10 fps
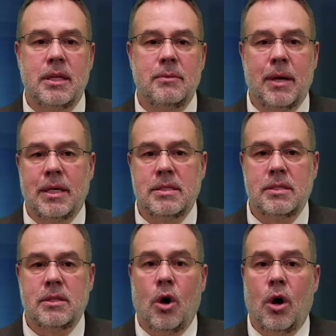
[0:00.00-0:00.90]

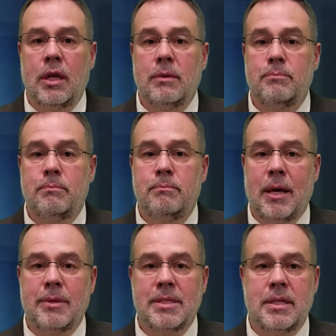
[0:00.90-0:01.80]
based on
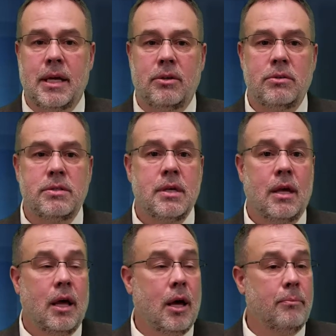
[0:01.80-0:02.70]
payment standards
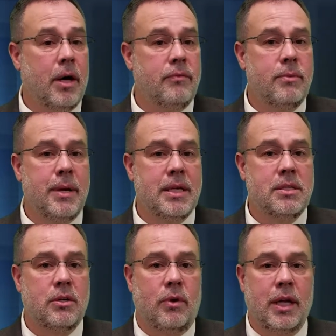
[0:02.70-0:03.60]
above the
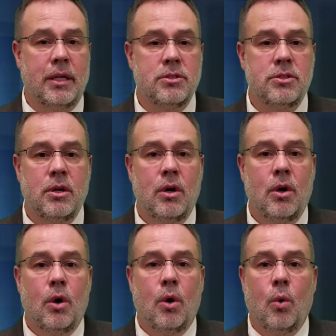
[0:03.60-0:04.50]
basic range,
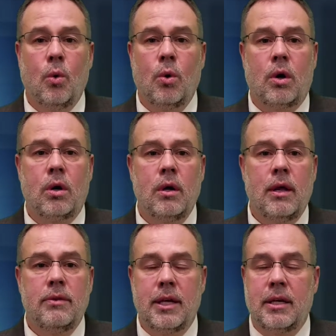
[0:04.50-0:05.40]
or
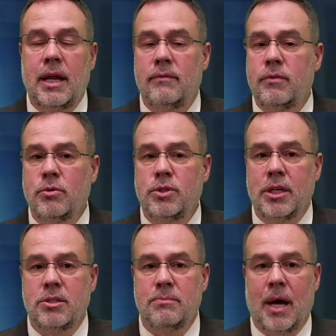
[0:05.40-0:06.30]
they could have no
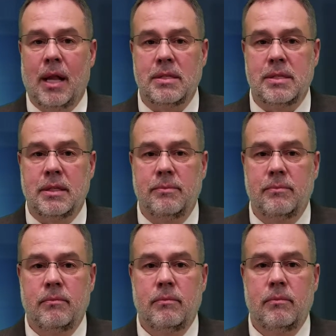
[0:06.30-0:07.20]
change in policy.
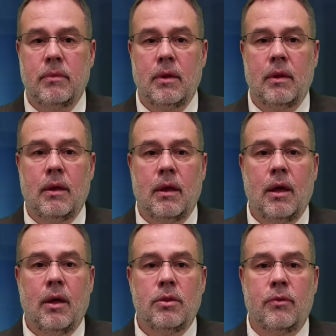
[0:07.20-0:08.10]

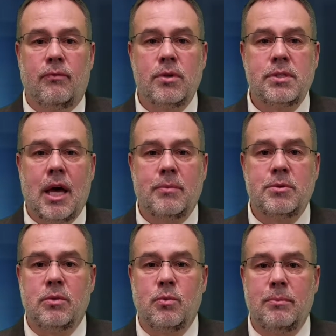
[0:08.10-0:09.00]
The first
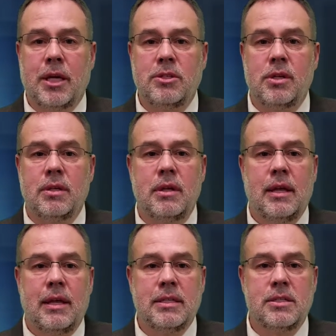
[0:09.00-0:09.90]
option we mentioned
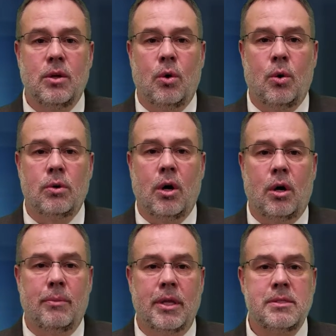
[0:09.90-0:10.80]
is the hold
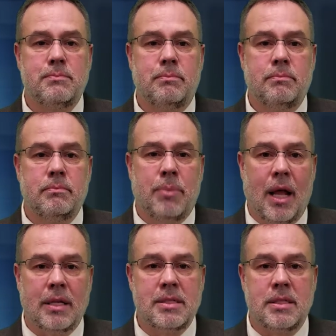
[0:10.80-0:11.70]
harmless
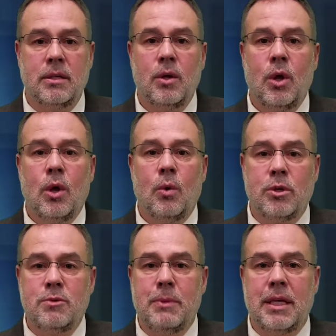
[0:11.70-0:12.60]
policy,
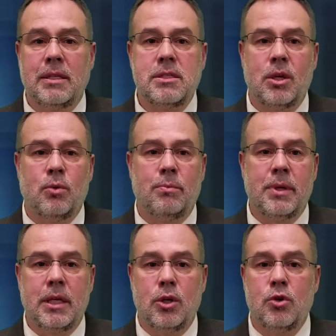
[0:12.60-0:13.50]
which means there will
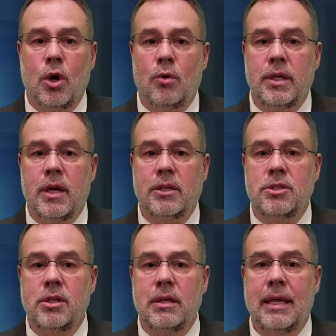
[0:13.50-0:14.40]
be no
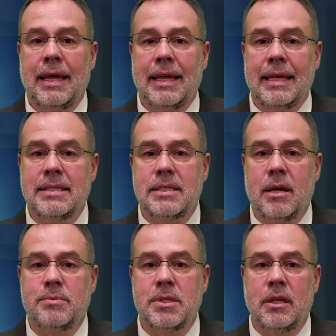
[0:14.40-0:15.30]
reduction in
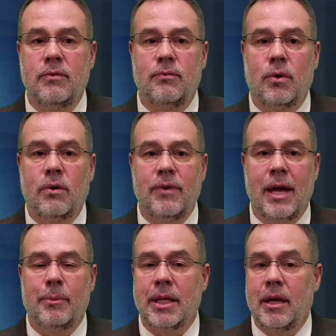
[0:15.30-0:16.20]
subsidy for a
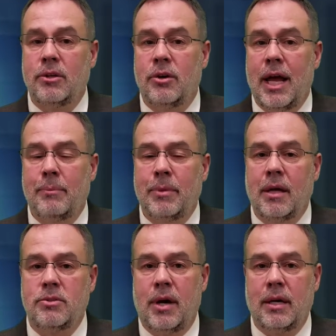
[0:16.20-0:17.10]
family under HAP
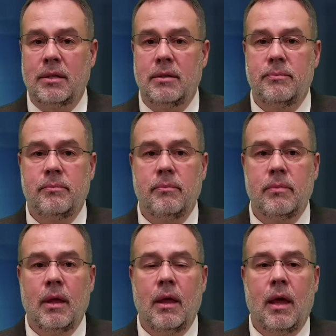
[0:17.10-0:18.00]
contract.
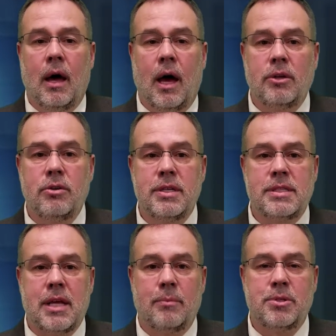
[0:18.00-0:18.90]
Under
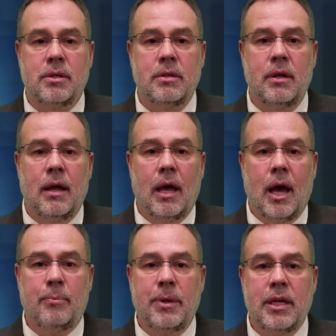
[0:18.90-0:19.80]
this option,
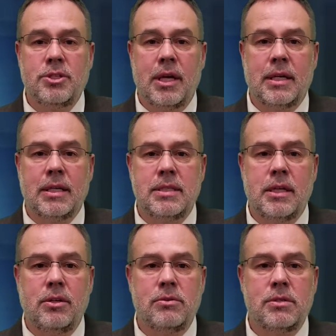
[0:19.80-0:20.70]
a PHA
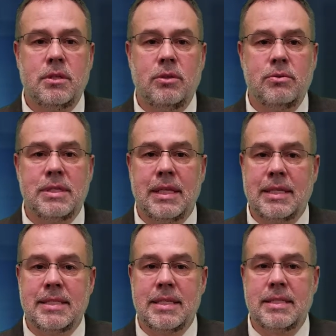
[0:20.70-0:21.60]
continues to use the
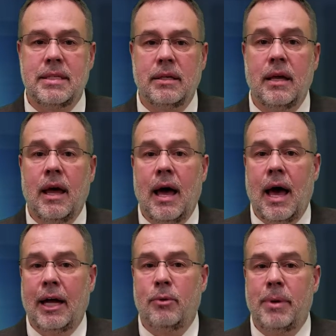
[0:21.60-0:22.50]
existing
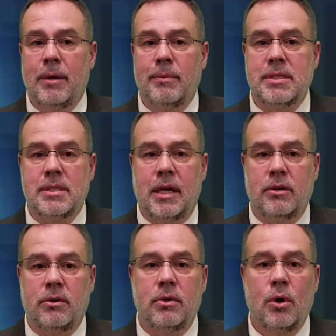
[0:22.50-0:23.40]
higher payment
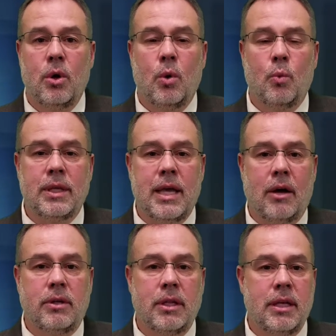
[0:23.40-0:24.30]
standard when
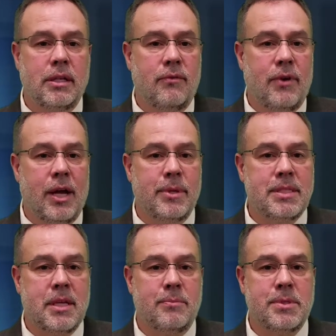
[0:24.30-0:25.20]
calculating the family
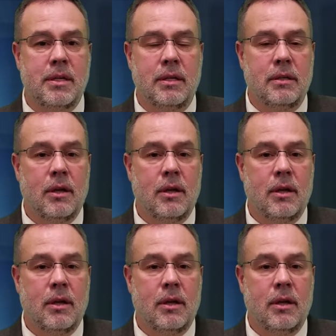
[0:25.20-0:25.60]
subsidy